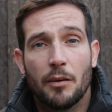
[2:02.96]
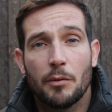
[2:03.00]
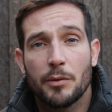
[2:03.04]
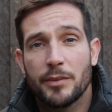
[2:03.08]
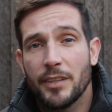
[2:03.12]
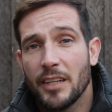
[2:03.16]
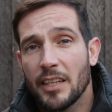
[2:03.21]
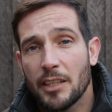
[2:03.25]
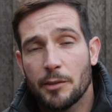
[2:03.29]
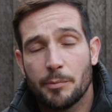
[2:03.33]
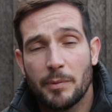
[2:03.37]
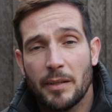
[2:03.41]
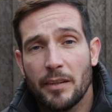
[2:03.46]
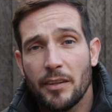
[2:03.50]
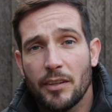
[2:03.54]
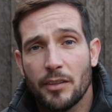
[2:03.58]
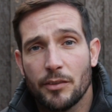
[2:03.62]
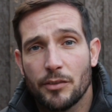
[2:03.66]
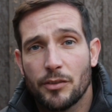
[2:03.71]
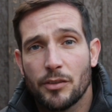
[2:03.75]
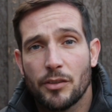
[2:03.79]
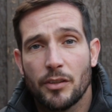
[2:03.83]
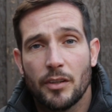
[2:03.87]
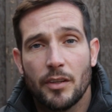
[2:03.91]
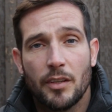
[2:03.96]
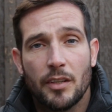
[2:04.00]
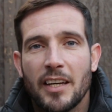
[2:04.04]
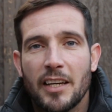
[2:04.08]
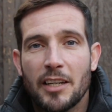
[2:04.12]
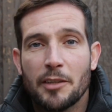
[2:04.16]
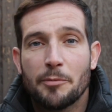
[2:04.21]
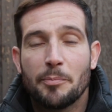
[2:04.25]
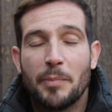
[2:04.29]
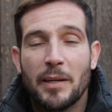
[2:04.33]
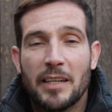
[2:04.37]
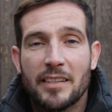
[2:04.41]
I was inexperienced.
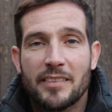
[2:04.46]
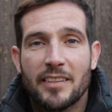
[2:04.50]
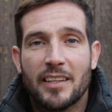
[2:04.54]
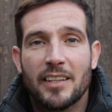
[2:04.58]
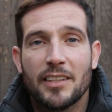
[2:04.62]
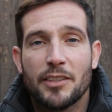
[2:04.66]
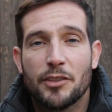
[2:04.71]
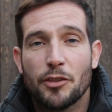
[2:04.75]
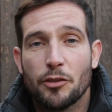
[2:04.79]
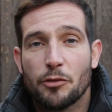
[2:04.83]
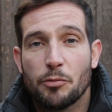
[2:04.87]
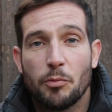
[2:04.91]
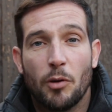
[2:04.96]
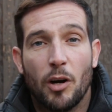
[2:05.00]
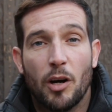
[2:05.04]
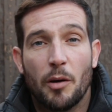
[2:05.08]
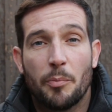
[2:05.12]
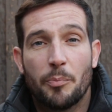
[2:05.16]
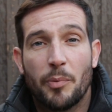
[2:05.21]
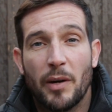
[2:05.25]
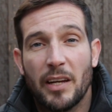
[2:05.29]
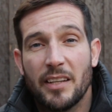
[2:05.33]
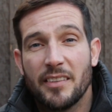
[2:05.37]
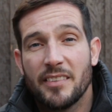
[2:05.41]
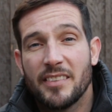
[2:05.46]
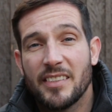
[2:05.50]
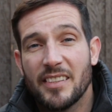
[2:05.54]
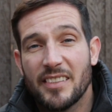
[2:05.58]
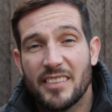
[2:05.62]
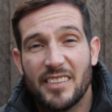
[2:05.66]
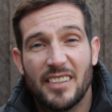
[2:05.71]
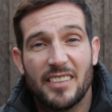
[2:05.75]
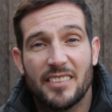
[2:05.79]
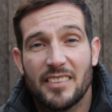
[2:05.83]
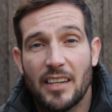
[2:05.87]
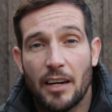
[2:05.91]
It's basically just what
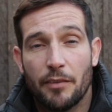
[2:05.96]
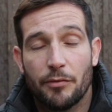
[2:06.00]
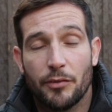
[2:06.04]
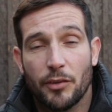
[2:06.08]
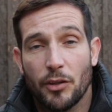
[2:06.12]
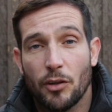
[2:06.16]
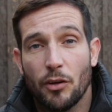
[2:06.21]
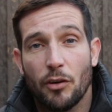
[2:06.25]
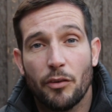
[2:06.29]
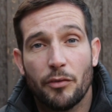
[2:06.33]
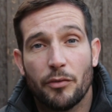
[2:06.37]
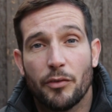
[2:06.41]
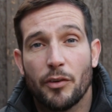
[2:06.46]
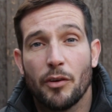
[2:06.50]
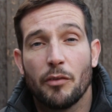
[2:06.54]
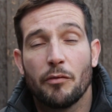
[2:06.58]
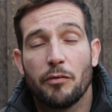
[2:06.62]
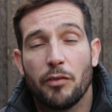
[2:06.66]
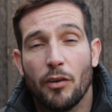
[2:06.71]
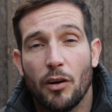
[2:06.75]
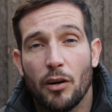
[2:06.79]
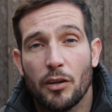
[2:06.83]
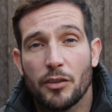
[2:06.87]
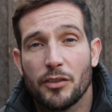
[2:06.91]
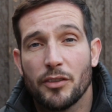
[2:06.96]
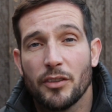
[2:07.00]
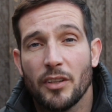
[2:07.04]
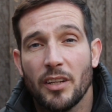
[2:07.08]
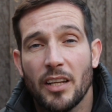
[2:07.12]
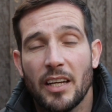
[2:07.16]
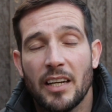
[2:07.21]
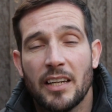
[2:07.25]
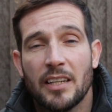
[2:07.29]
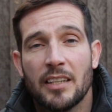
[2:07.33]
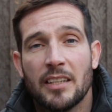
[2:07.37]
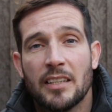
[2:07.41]
apprentices have to go through,
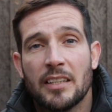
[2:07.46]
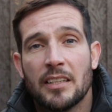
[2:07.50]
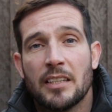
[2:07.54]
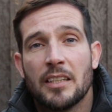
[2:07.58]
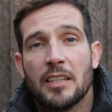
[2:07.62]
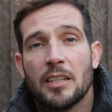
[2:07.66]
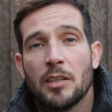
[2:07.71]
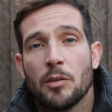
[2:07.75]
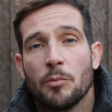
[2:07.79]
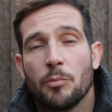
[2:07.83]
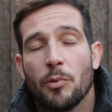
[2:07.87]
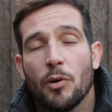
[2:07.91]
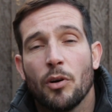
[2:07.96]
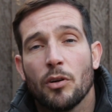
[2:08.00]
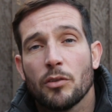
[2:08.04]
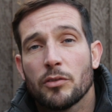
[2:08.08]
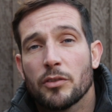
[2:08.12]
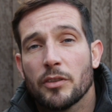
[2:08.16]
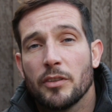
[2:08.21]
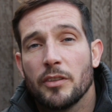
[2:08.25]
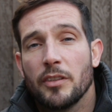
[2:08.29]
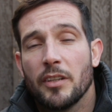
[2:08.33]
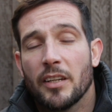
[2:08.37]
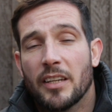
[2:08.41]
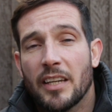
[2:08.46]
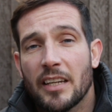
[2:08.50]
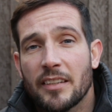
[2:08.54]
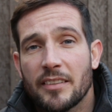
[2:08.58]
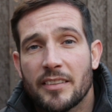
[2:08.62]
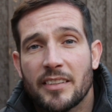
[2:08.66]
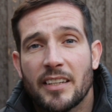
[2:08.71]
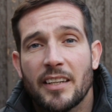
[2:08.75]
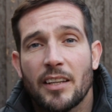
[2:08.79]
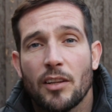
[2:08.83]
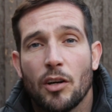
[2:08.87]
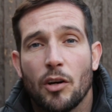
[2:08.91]
unfortunately. But you can
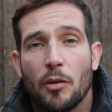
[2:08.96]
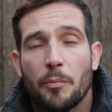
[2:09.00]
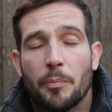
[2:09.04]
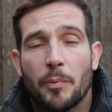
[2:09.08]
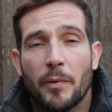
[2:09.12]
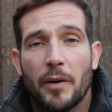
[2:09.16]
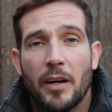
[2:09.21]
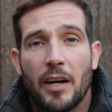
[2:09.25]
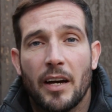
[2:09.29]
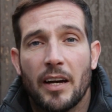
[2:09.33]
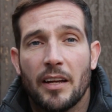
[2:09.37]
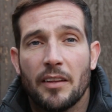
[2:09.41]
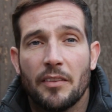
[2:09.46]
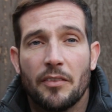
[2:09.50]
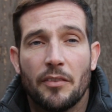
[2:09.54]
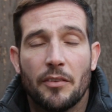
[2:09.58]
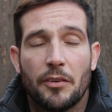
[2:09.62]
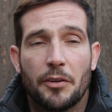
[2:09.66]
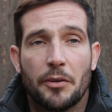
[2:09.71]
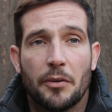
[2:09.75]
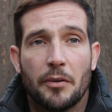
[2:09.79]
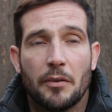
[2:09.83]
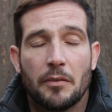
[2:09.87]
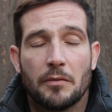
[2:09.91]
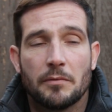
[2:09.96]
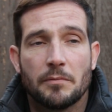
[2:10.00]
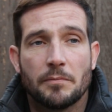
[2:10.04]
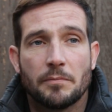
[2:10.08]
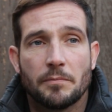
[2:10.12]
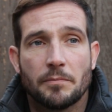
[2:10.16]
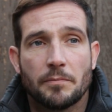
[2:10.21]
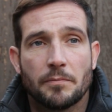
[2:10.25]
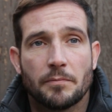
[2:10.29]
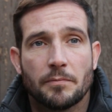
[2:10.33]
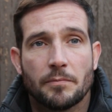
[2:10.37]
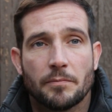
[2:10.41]
skill up, and
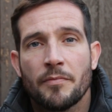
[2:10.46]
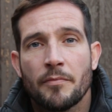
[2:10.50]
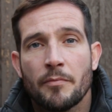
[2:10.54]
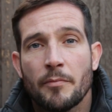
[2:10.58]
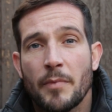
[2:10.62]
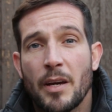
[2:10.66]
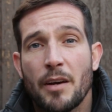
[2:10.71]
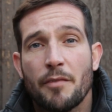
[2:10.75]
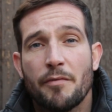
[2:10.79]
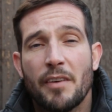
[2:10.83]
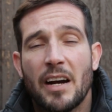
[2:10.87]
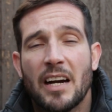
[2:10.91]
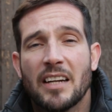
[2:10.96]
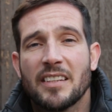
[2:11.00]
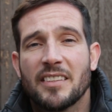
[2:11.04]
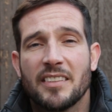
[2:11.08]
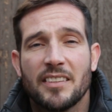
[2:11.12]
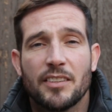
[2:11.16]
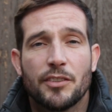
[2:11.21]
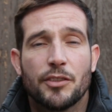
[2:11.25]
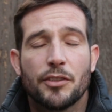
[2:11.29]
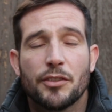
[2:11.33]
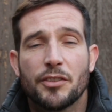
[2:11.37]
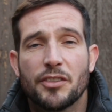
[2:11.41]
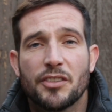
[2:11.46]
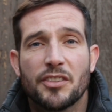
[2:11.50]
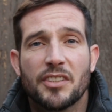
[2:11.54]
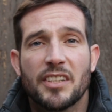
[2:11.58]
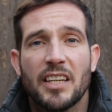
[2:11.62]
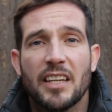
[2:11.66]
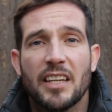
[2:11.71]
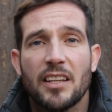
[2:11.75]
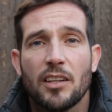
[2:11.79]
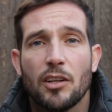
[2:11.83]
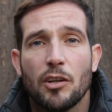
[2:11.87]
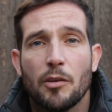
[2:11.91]
my advice is just
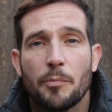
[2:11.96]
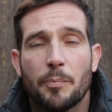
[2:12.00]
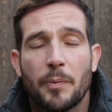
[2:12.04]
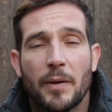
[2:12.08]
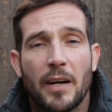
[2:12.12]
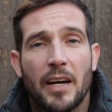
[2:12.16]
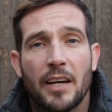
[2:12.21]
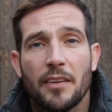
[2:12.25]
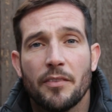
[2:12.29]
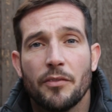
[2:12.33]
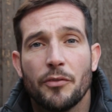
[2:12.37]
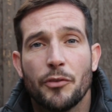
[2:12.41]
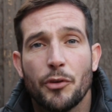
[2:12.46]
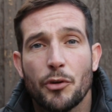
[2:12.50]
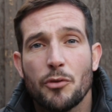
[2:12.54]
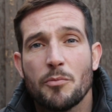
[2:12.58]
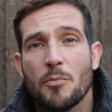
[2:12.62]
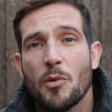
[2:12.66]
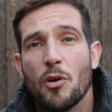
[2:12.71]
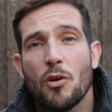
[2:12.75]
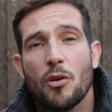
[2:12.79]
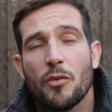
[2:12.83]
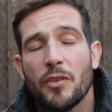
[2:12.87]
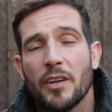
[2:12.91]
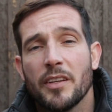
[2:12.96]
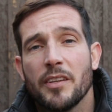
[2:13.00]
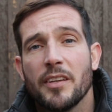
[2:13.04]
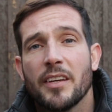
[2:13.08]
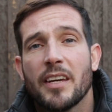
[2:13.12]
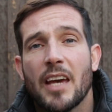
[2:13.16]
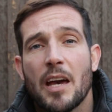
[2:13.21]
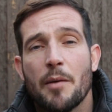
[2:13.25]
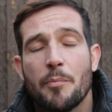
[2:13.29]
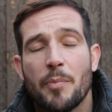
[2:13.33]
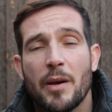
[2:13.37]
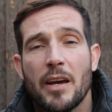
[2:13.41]
skill up and do more than you
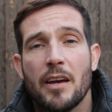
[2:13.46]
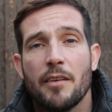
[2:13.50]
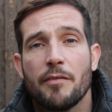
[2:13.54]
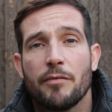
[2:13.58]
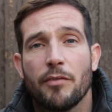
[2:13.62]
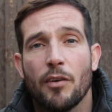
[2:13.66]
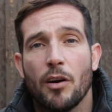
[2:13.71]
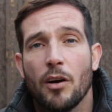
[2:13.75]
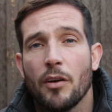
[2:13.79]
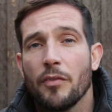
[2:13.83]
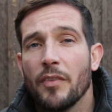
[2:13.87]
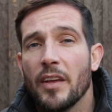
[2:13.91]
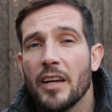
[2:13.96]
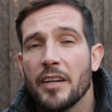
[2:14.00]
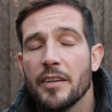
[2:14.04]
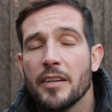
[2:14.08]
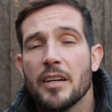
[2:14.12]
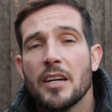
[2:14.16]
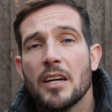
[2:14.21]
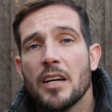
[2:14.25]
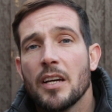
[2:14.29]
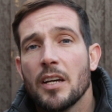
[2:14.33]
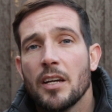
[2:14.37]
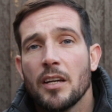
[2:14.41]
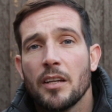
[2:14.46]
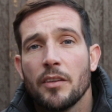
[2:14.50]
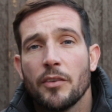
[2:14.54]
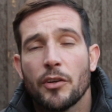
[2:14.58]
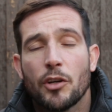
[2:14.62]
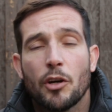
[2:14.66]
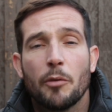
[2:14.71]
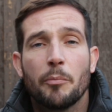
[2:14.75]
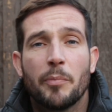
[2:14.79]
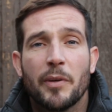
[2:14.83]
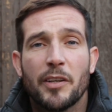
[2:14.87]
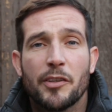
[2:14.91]
get paid for, and then the
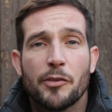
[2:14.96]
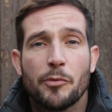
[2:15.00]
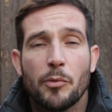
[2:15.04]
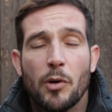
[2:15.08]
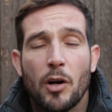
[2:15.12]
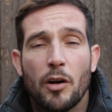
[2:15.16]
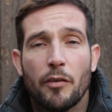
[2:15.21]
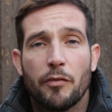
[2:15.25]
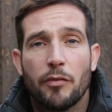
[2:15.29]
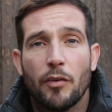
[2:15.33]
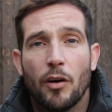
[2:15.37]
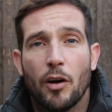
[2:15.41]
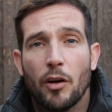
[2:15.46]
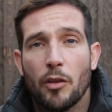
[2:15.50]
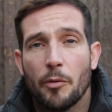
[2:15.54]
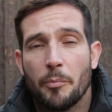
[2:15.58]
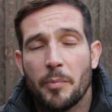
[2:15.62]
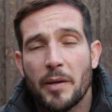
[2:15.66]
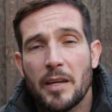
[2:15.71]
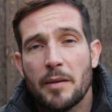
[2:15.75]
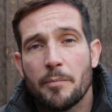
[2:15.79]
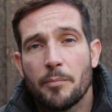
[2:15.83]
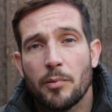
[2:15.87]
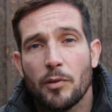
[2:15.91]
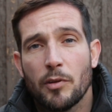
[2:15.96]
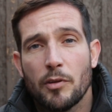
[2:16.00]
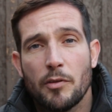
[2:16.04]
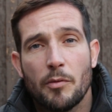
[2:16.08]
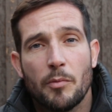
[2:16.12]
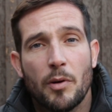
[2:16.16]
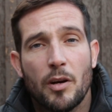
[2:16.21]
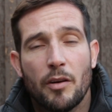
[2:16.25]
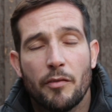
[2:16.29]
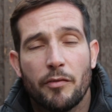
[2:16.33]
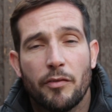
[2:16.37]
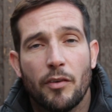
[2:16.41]
companies you work for, the people you
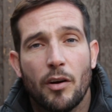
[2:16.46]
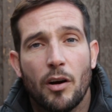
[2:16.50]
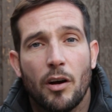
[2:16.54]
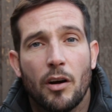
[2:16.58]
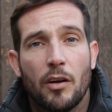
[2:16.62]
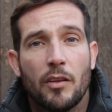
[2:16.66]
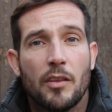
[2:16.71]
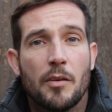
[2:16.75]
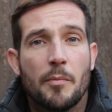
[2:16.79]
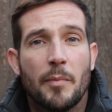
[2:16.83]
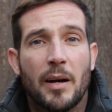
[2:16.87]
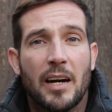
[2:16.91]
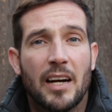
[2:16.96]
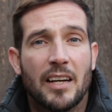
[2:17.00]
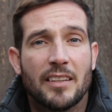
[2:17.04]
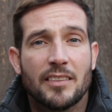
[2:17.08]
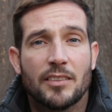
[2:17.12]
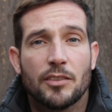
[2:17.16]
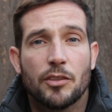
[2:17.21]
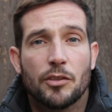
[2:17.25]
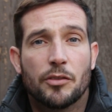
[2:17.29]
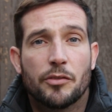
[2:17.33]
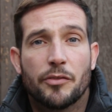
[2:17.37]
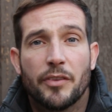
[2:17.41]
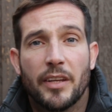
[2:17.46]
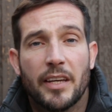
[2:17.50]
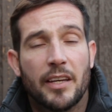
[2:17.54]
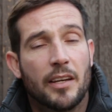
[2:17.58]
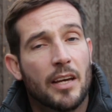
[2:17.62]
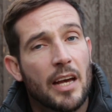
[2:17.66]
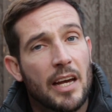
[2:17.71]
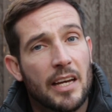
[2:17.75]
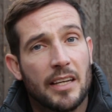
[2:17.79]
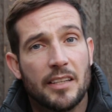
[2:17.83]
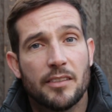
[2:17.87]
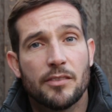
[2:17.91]
work for, they might just think,
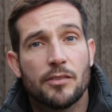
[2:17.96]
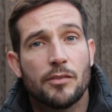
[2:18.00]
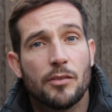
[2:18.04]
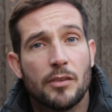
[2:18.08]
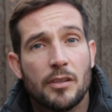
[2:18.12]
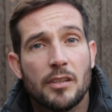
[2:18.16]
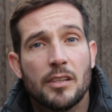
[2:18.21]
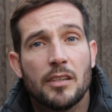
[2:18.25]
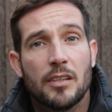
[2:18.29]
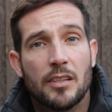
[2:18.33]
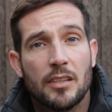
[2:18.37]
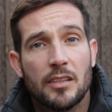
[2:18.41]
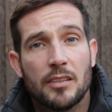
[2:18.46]
hey, he's doing